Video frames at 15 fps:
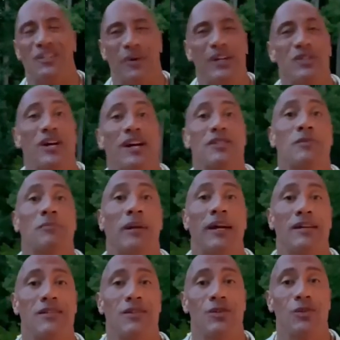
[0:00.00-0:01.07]
Uh, Dwayne Johnson
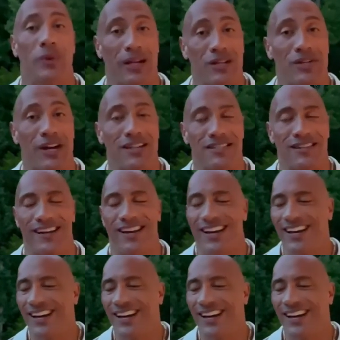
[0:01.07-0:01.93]
plays Dwayne Johnson.